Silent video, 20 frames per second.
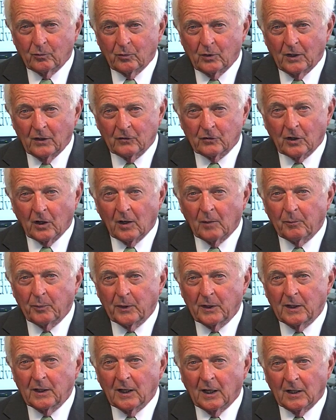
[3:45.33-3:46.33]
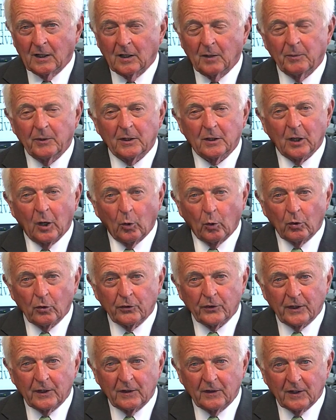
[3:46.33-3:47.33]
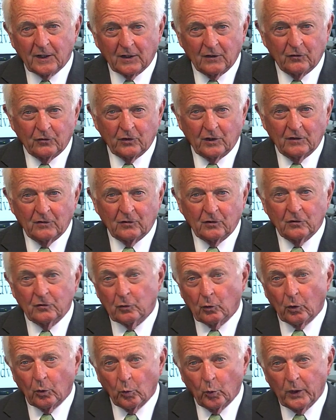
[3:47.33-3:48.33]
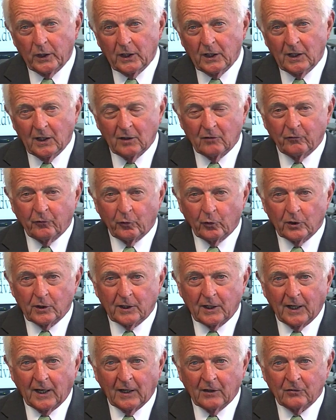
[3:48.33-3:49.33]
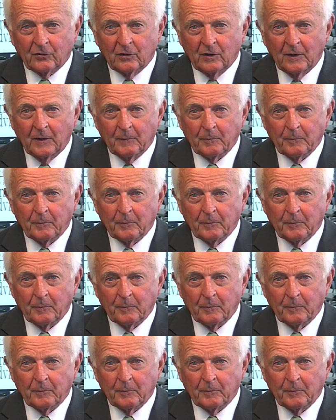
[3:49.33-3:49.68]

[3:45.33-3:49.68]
is going to be a little bit lower than the consensus or we had forecast